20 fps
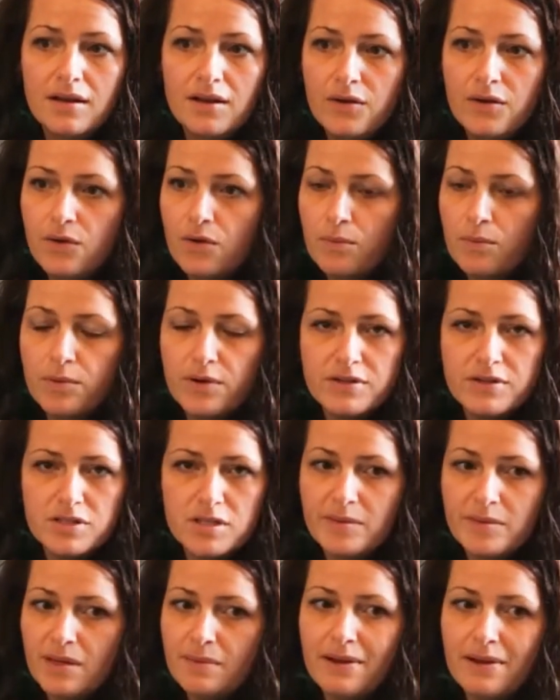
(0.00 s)
not putting too
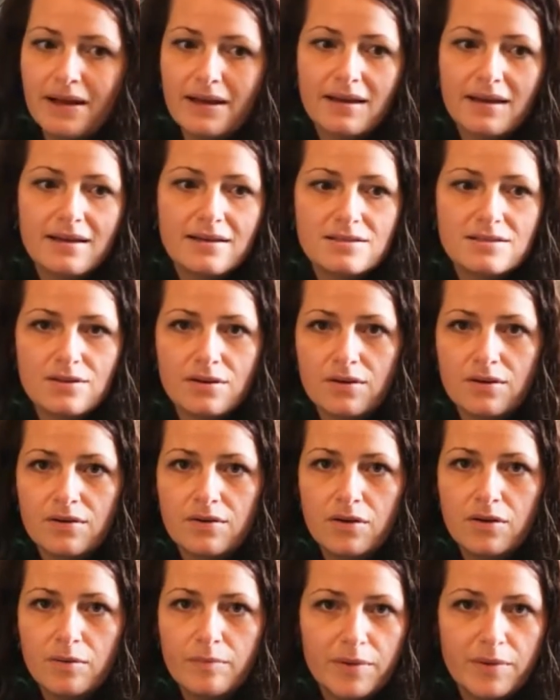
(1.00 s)
many blankets on, not